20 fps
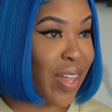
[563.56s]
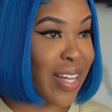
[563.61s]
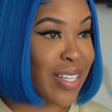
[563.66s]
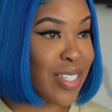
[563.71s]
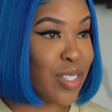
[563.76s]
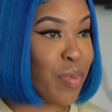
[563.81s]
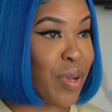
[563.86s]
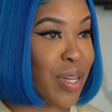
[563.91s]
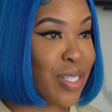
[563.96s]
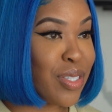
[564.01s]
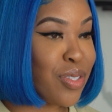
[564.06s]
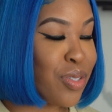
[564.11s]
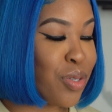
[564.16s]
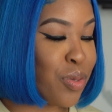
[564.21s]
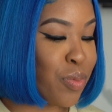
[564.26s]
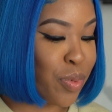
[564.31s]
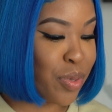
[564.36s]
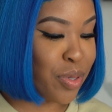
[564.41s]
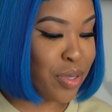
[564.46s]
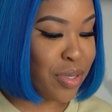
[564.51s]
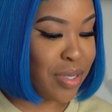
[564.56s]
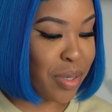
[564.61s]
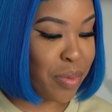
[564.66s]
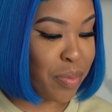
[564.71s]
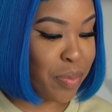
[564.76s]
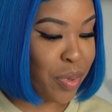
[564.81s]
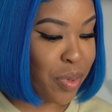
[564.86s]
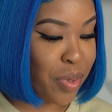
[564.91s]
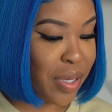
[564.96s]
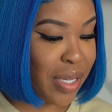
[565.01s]
that's my super
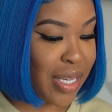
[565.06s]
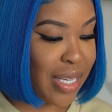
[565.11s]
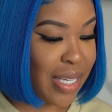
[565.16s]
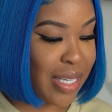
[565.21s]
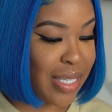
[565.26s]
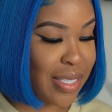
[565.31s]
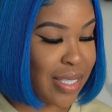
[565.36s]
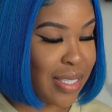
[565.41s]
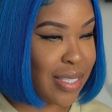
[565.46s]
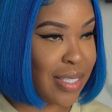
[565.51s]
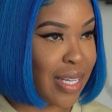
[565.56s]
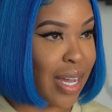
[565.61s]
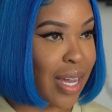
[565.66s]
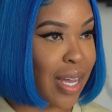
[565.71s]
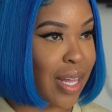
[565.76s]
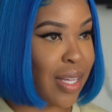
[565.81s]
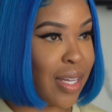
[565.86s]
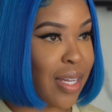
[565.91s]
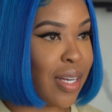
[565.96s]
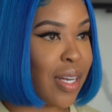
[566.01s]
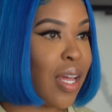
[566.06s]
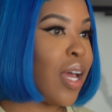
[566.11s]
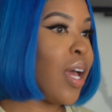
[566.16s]
simple, easy salad.